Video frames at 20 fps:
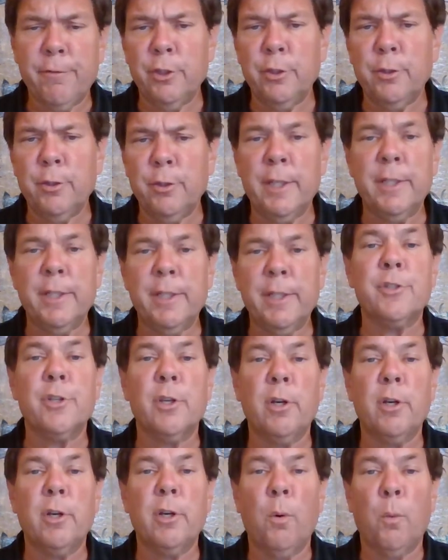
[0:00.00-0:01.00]
to you
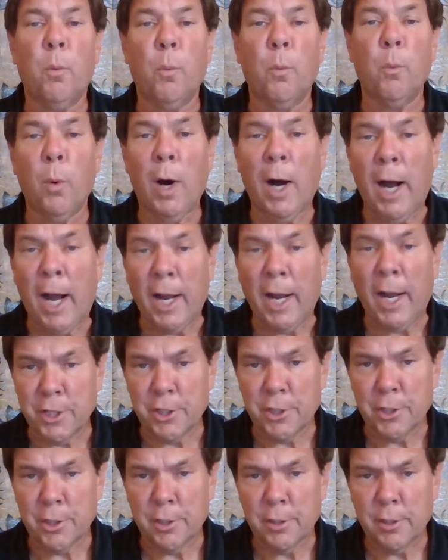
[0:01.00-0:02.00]
is
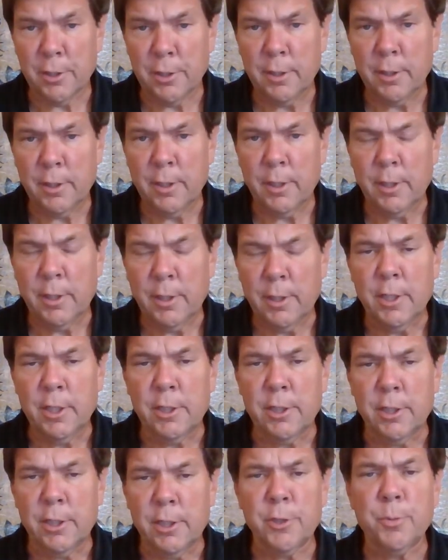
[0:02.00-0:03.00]
watch.
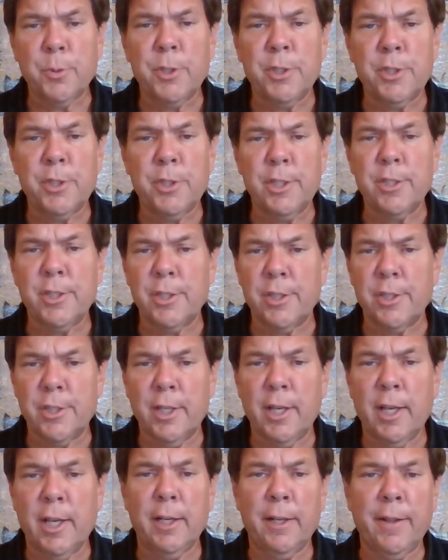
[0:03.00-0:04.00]
Just what Jesus
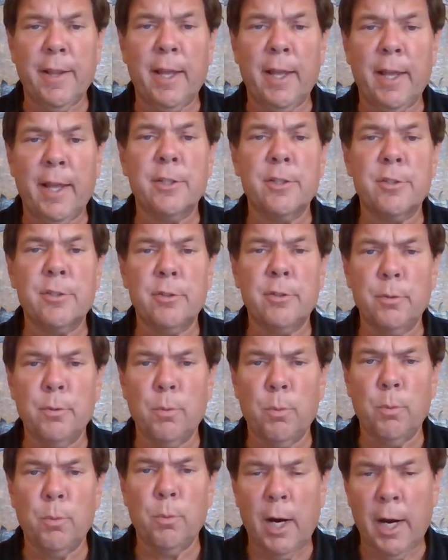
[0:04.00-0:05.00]
said, and that is to
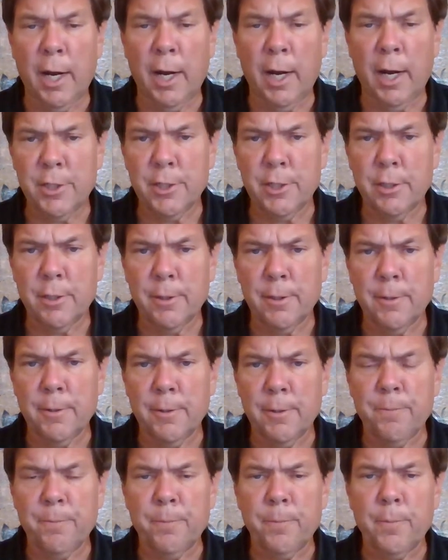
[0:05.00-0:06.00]
watch.
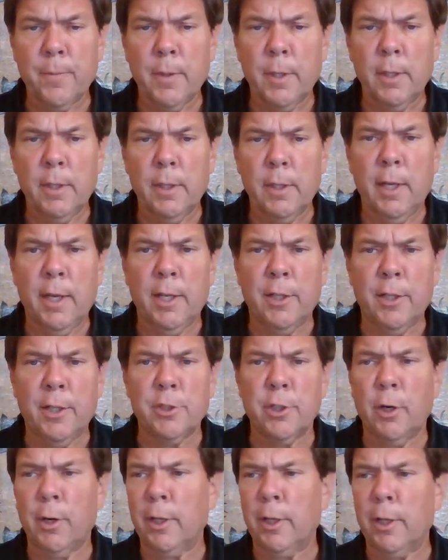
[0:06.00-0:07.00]
And
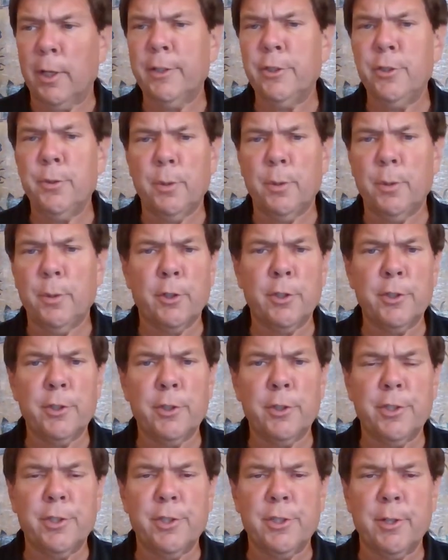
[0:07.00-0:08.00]
so I like to alert
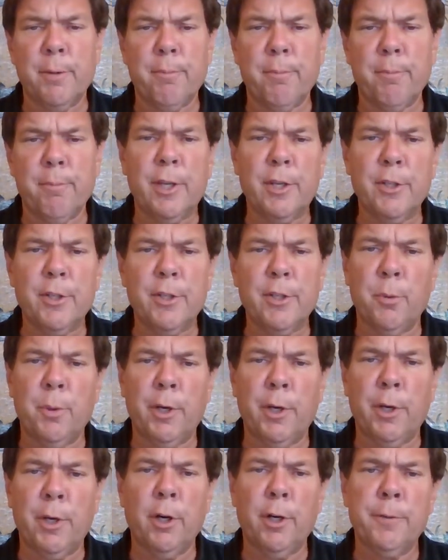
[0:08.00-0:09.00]
you to some things
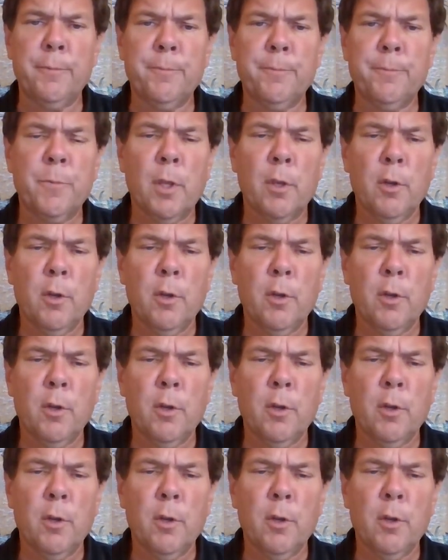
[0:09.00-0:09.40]
going on.